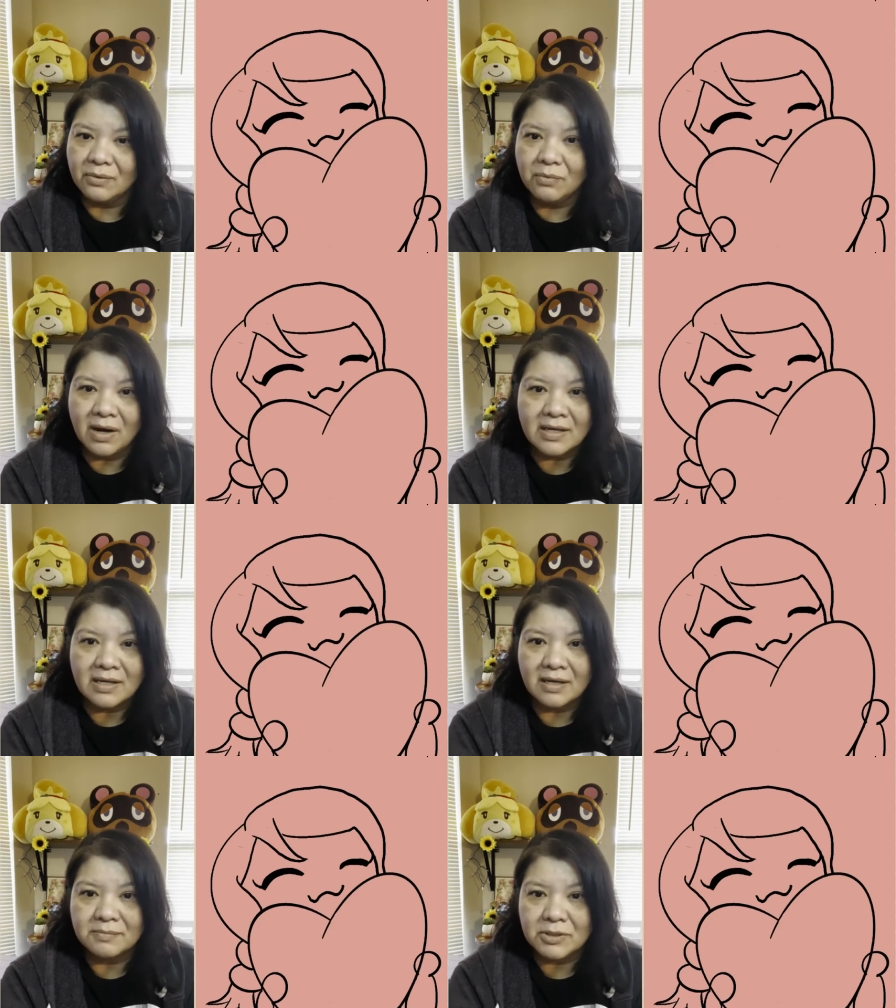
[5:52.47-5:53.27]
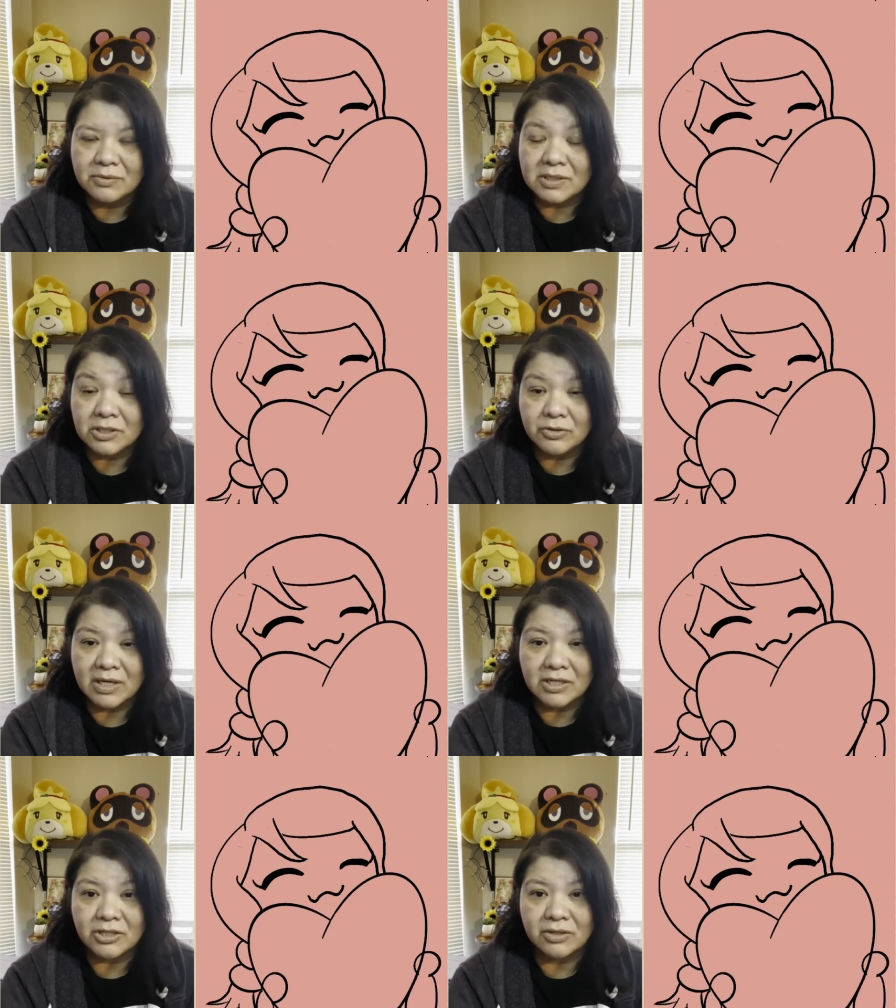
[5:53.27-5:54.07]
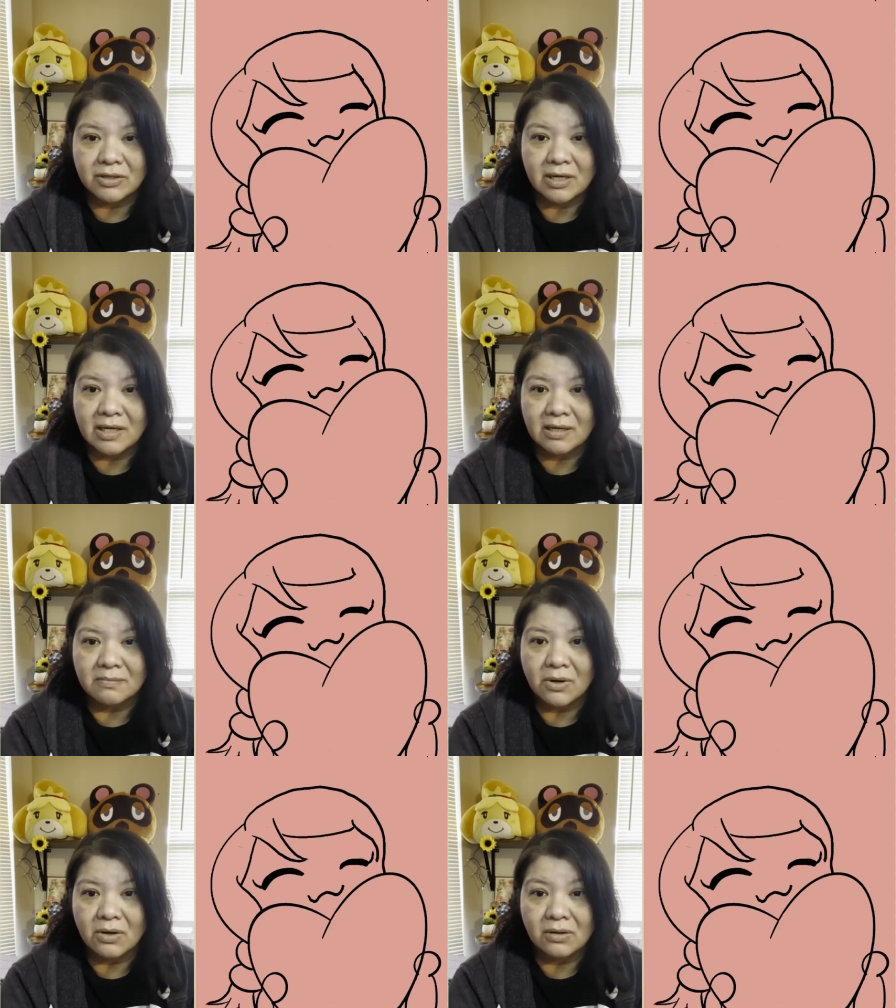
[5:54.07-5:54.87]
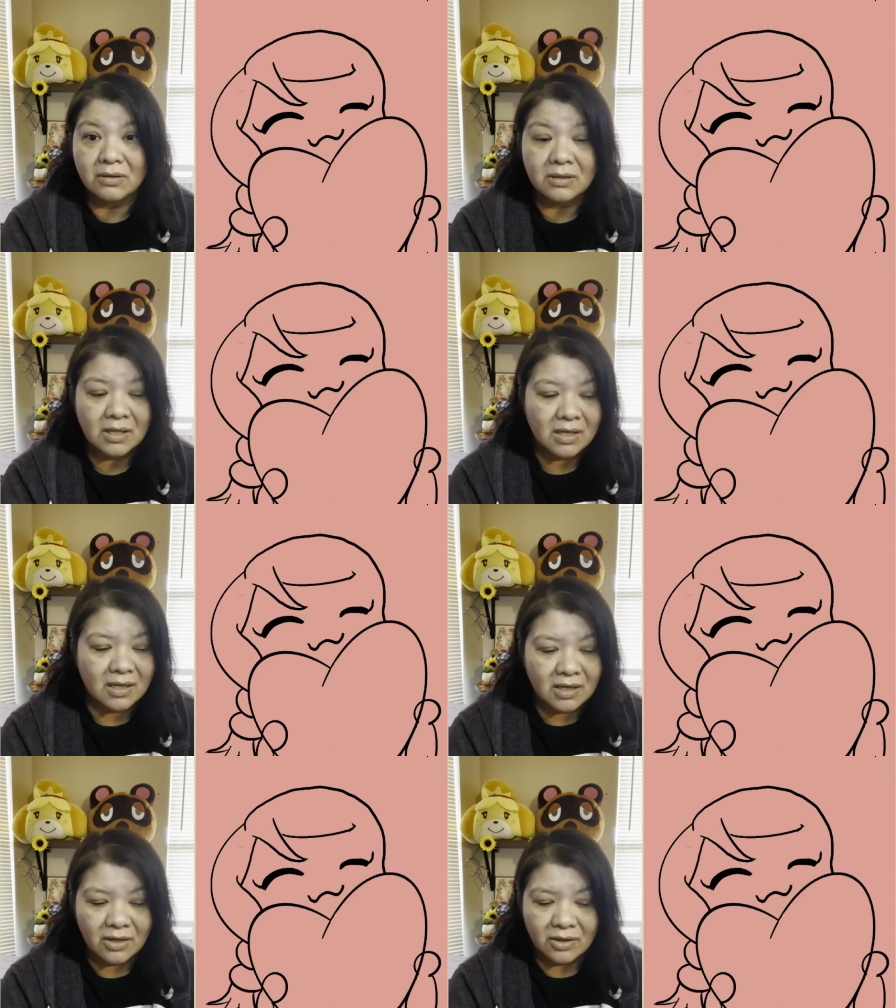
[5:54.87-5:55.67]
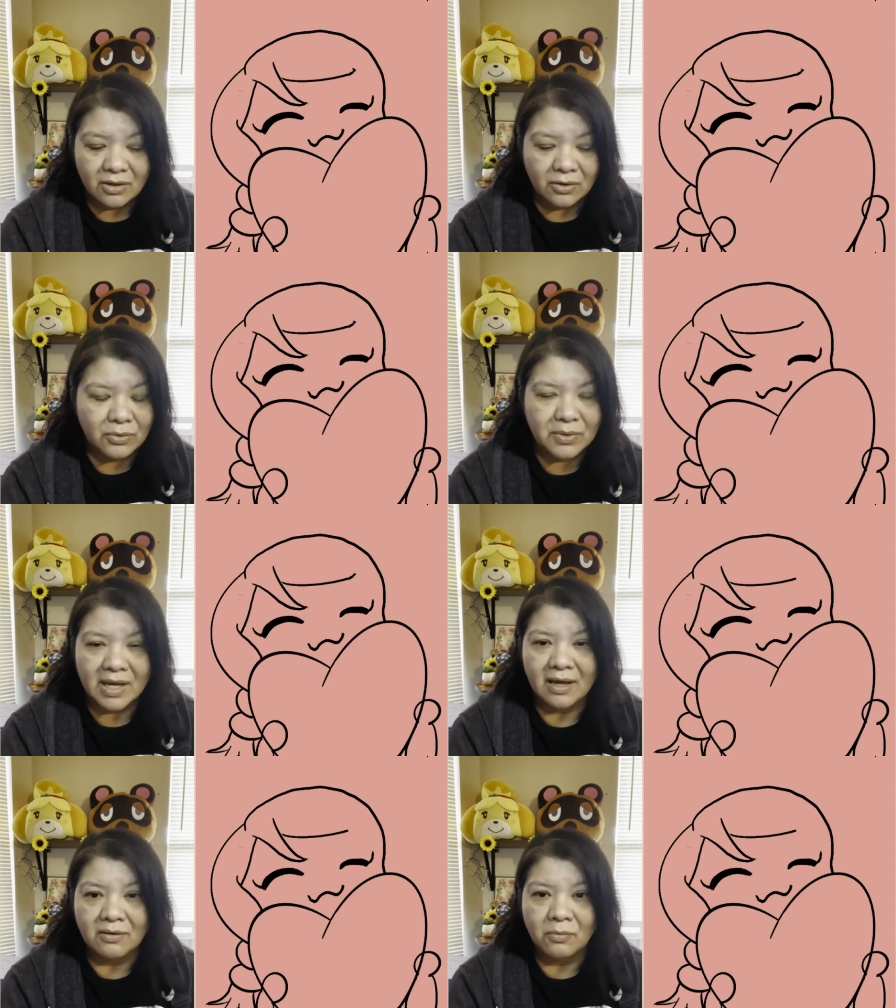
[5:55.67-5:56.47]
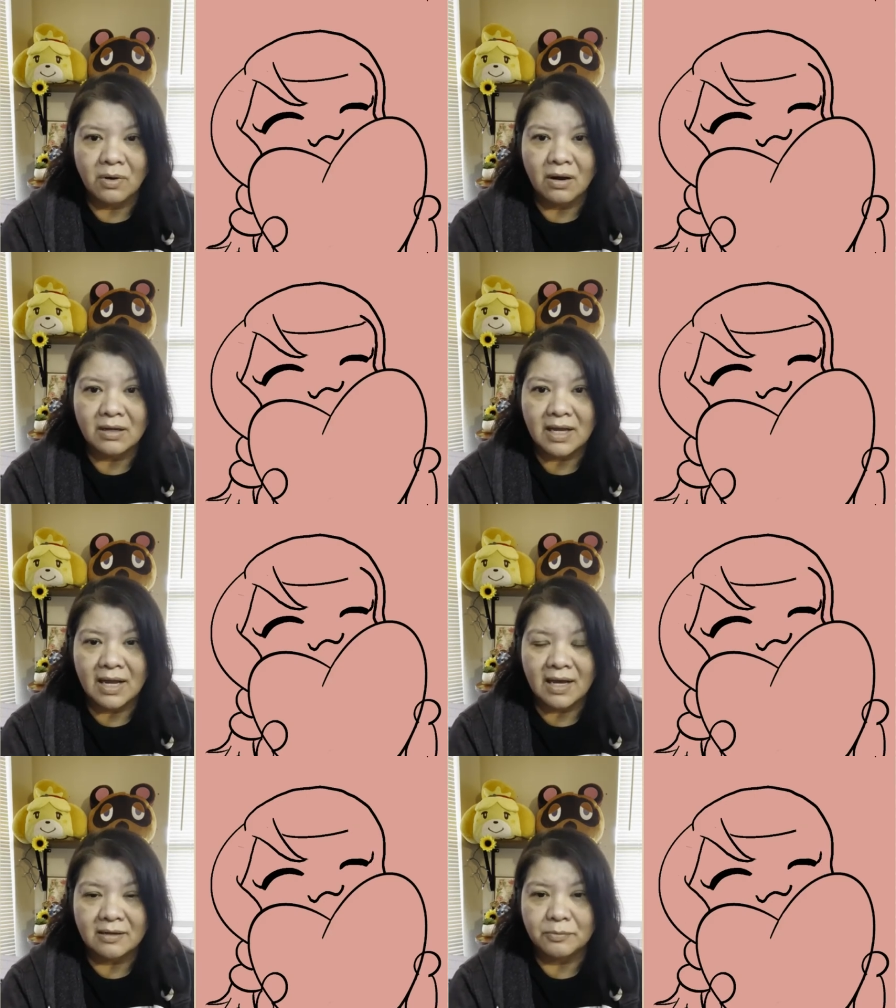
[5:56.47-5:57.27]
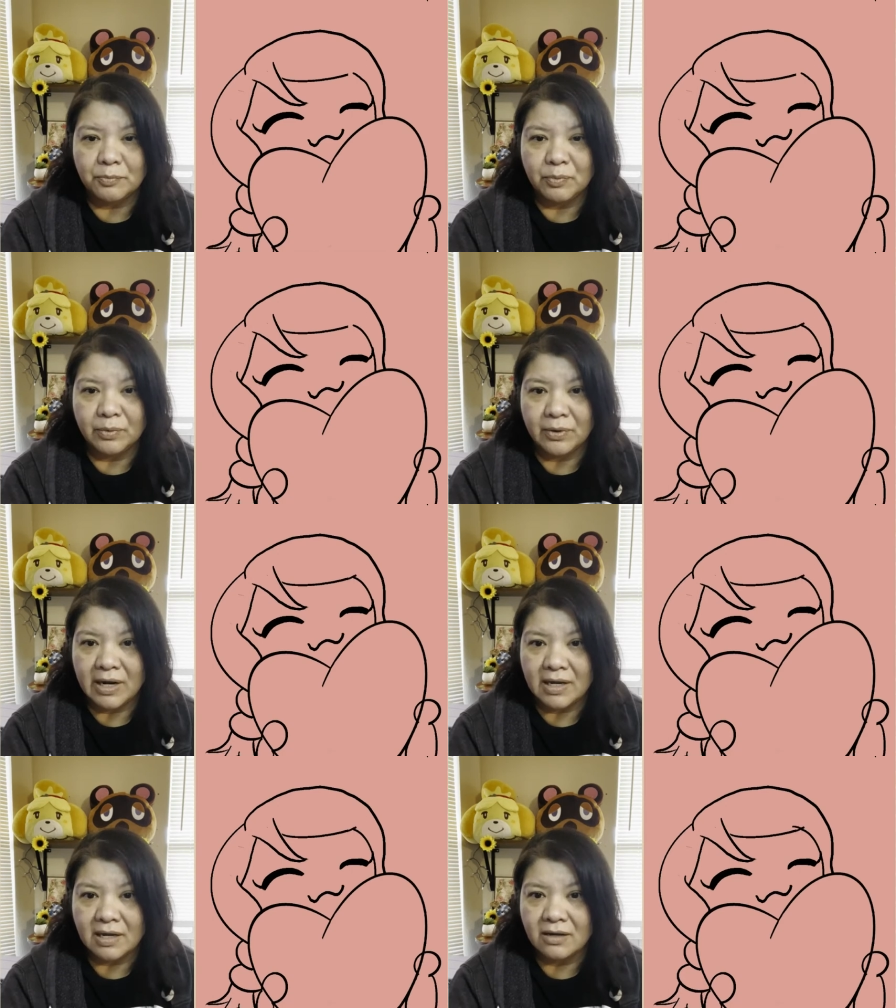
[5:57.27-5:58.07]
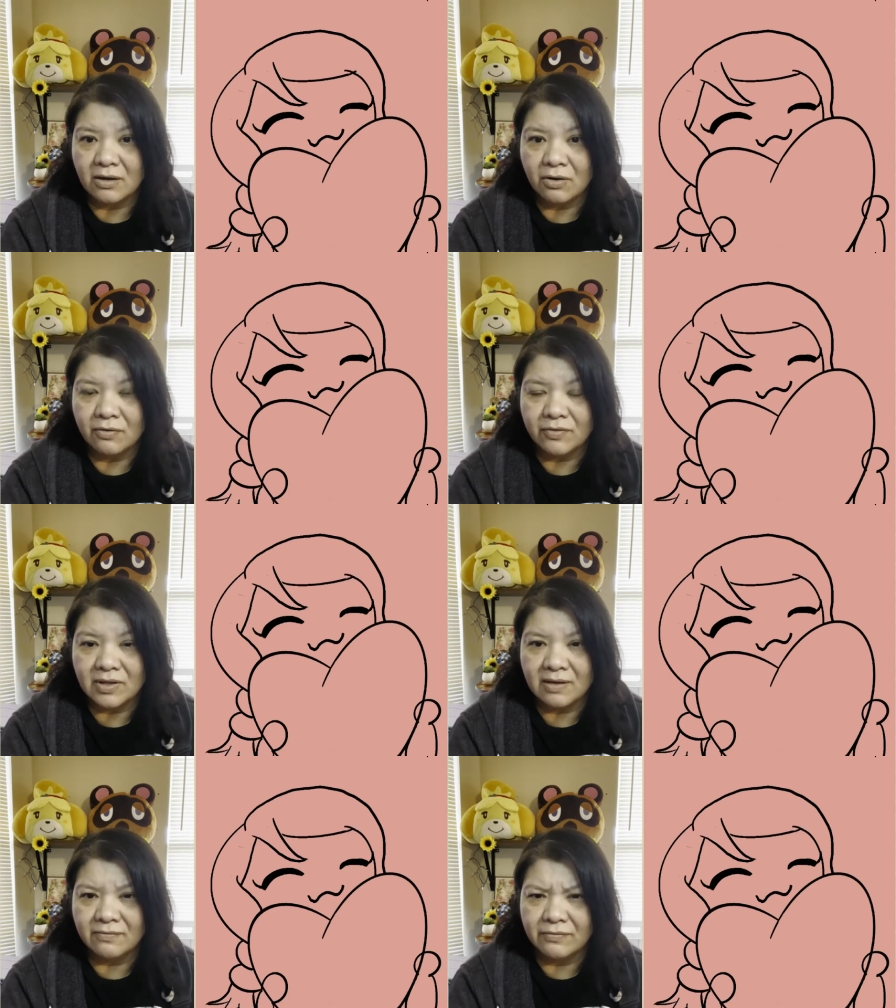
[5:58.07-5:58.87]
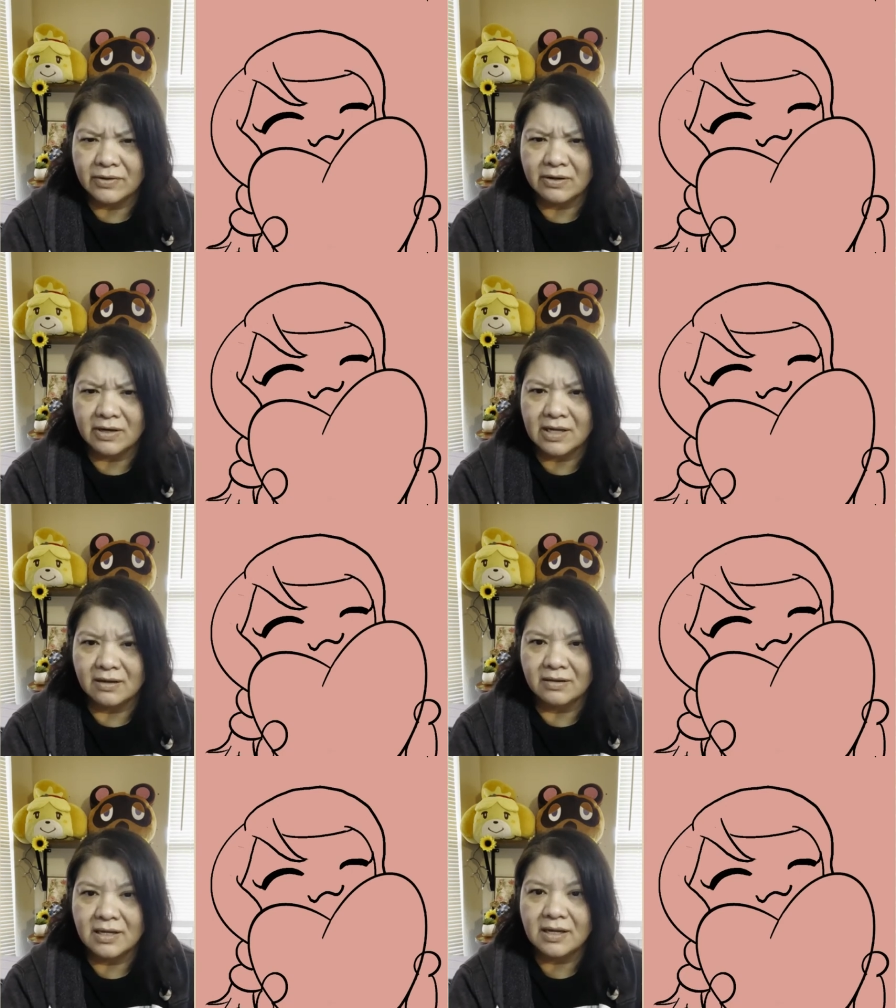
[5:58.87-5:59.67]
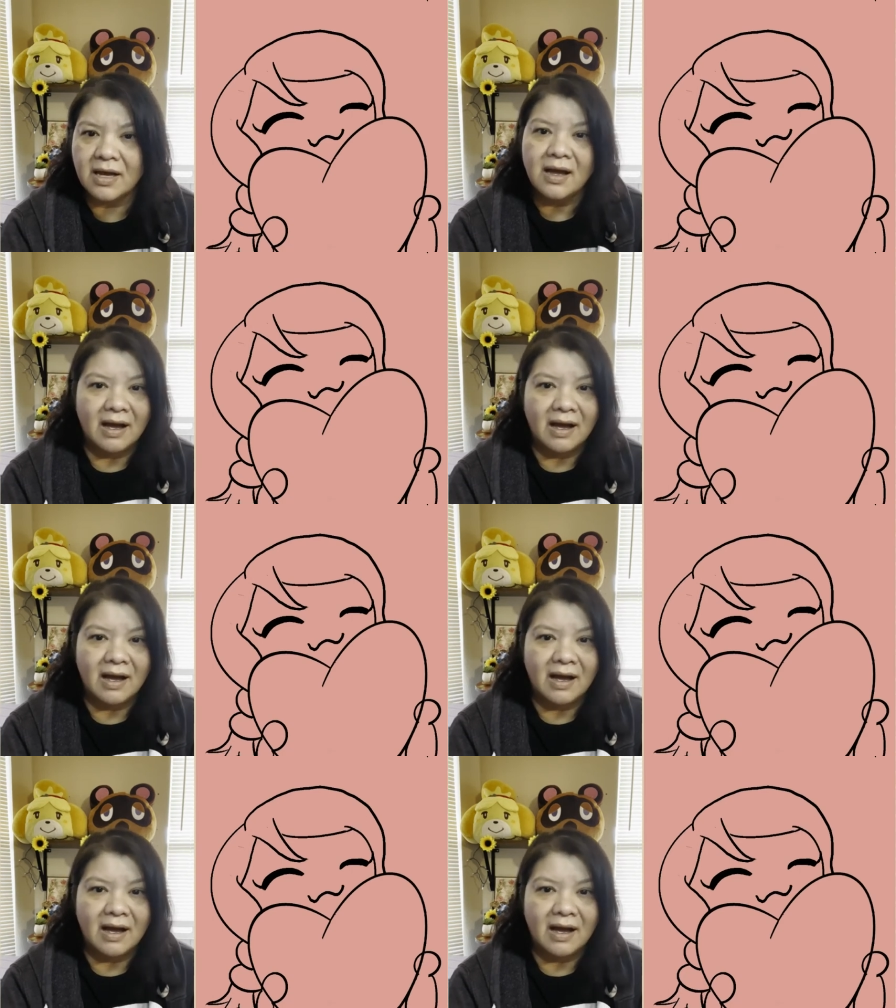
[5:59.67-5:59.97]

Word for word: walking up to a stranger in a mall who can't walk and praying over them for their healing.